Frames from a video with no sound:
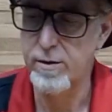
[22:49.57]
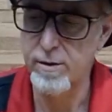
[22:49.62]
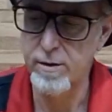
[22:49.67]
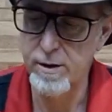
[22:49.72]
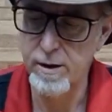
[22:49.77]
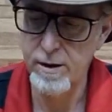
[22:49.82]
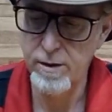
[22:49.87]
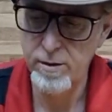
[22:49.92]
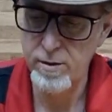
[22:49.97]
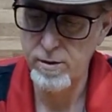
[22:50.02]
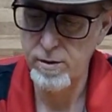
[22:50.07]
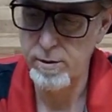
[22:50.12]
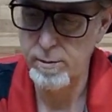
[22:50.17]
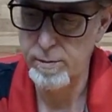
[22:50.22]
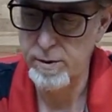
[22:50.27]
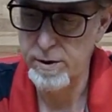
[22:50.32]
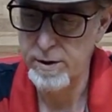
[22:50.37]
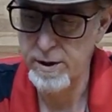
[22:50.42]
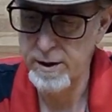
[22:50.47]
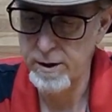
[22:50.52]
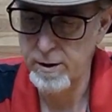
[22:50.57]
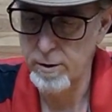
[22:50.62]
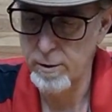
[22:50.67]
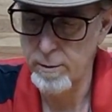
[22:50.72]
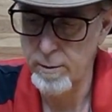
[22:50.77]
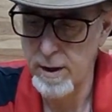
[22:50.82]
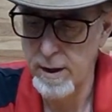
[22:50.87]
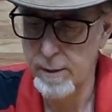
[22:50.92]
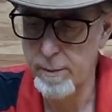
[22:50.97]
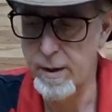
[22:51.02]
this particular
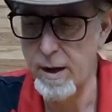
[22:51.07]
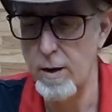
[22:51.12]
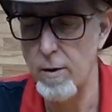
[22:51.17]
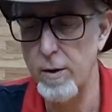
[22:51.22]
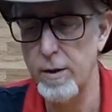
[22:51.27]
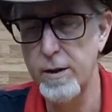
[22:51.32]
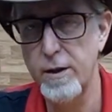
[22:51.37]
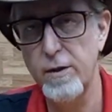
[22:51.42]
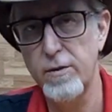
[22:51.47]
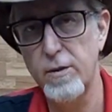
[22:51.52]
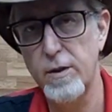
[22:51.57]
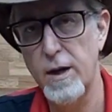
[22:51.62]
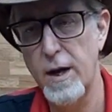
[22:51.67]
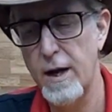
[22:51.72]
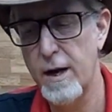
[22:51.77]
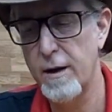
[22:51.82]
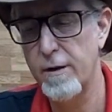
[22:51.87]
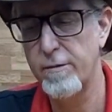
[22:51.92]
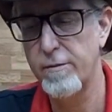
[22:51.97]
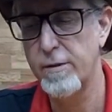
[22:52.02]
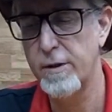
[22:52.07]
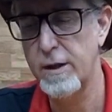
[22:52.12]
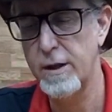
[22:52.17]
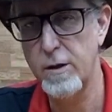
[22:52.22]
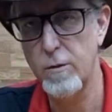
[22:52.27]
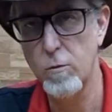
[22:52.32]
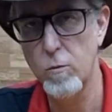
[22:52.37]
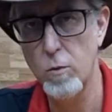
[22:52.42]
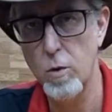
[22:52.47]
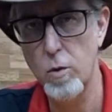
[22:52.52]
Mike Power doesn't have
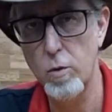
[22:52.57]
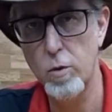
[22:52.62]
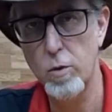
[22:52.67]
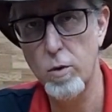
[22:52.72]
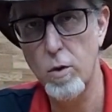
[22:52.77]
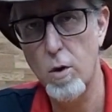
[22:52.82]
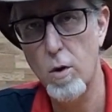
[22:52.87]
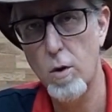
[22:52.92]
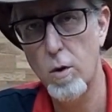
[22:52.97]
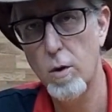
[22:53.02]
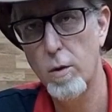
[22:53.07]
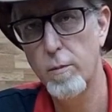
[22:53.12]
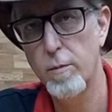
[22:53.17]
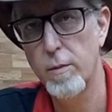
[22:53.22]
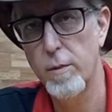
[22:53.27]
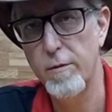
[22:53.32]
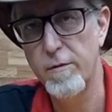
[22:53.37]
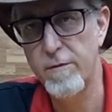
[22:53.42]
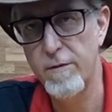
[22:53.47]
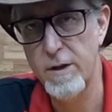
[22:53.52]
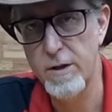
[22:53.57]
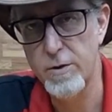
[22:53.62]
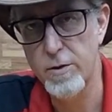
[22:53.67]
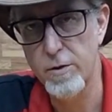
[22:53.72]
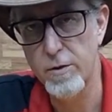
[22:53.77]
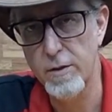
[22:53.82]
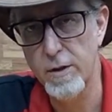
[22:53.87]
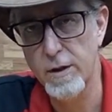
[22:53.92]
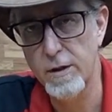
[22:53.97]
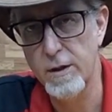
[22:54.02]
the rotor arm
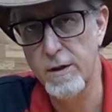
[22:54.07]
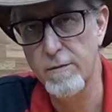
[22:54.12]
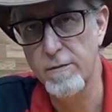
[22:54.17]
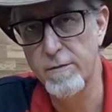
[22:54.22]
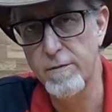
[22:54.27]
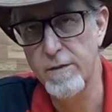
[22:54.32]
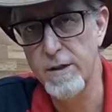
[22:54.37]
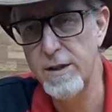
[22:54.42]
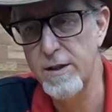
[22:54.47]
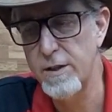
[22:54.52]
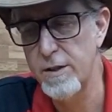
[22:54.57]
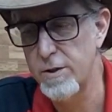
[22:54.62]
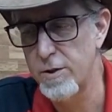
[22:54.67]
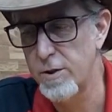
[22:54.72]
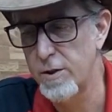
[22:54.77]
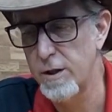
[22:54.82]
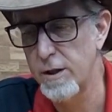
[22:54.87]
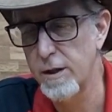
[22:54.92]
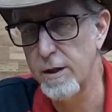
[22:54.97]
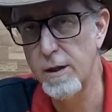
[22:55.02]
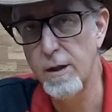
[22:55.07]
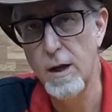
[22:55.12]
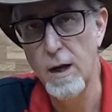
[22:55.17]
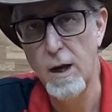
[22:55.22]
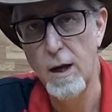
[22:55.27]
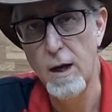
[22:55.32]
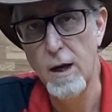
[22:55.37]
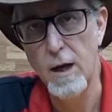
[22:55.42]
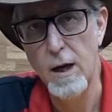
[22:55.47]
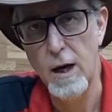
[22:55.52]
feature that the Vintage did,
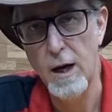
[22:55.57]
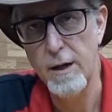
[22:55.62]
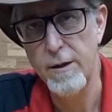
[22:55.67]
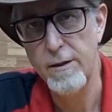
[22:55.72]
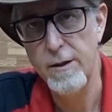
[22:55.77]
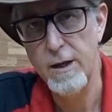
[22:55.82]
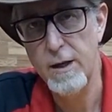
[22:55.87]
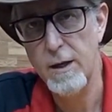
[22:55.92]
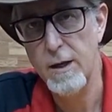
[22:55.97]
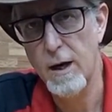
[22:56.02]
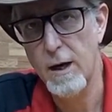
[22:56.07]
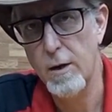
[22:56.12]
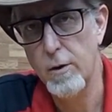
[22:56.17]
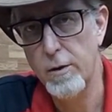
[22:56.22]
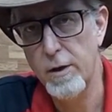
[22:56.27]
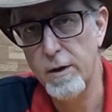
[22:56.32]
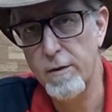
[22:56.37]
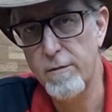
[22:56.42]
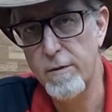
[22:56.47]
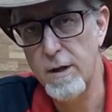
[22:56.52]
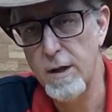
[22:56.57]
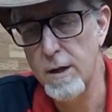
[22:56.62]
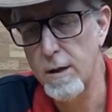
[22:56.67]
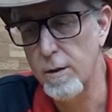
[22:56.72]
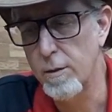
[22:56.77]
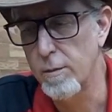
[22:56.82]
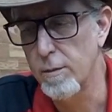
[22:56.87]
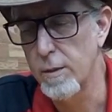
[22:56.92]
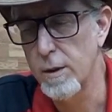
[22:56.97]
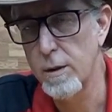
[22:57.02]
I think I'll give
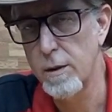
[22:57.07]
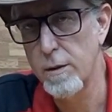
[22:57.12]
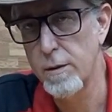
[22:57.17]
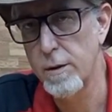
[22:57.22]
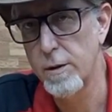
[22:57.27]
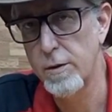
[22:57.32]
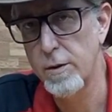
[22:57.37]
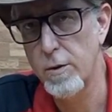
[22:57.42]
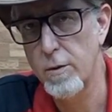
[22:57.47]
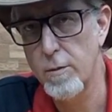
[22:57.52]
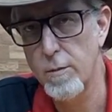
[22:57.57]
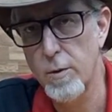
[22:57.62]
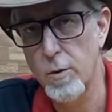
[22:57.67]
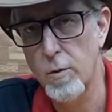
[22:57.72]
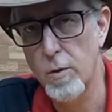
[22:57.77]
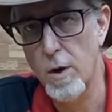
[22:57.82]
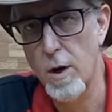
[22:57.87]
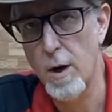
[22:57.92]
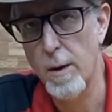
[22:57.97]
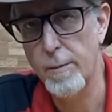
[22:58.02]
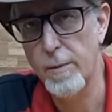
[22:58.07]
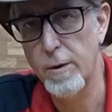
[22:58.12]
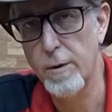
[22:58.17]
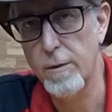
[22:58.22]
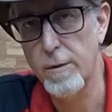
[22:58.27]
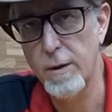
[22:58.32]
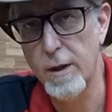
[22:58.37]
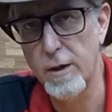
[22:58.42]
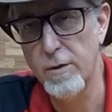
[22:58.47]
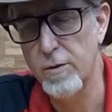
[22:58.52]
him the
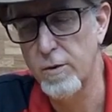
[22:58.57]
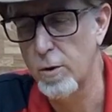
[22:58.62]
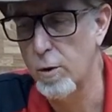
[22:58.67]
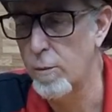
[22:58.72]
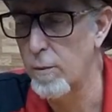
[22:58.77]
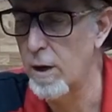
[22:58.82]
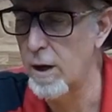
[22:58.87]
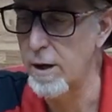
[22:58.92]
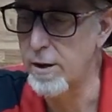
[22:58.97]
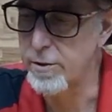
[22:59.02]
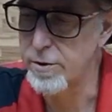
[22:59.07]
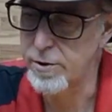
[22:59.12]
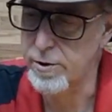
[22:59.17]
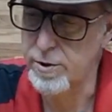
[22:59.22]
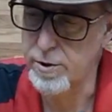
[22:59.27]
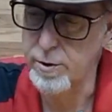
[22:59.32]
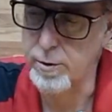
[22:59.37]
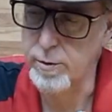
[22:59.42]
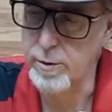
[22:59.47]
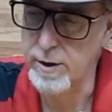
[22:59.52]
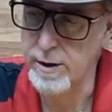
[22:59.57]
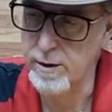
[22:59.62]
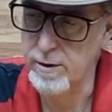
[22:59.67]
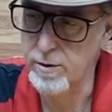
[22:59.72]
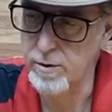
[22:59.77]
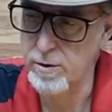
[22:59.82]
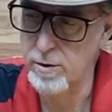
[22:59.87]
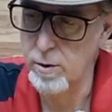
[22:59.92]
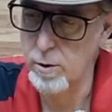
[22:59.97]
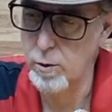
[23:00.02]
turbocopter as an homage to
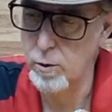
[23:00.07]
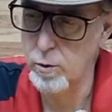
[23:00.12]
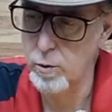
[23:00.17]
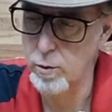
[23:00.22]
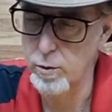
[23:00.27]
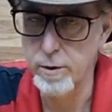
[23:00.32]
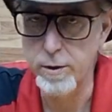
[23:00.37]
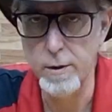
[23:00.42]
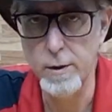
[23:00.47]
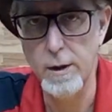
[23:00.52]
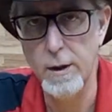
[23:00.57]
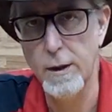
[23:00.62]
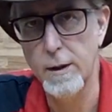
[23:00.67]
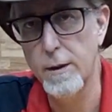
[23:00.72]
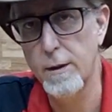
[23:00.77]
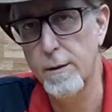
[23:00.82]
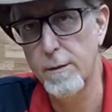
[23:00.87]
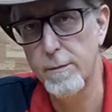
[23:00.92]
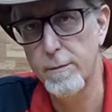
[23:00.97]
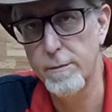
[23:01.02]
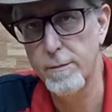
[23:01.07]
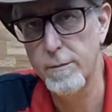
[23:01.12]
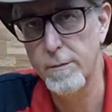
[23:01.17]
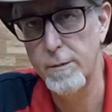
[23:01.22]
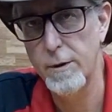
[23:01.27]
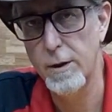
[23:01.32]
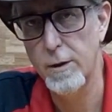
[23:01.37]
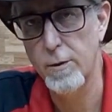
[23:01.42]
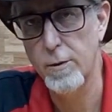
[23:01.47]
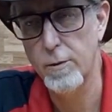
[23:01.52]
his old,
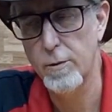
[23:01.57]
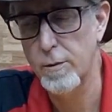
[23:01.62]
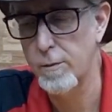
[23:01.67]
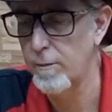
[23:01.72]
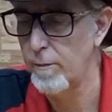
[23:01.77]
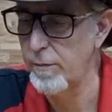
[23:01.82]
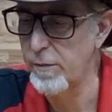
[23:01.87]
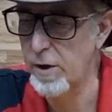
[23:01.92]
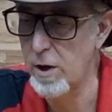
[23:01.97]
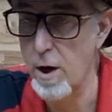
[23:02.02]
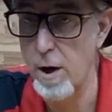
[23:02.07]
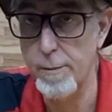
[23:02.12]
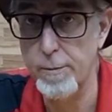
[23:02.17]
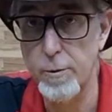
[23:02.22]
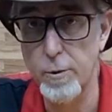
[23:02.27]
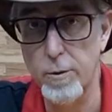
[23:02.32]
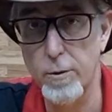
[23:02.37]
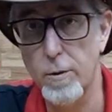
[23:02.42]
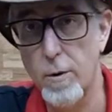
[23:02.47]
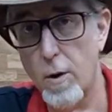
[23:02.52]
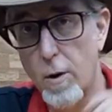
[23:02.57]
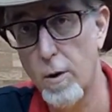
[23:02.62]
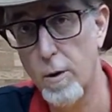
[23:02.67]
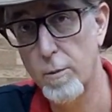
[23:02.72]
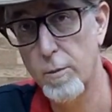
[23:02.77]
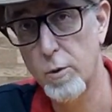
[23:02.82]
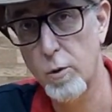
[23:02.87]
copter arm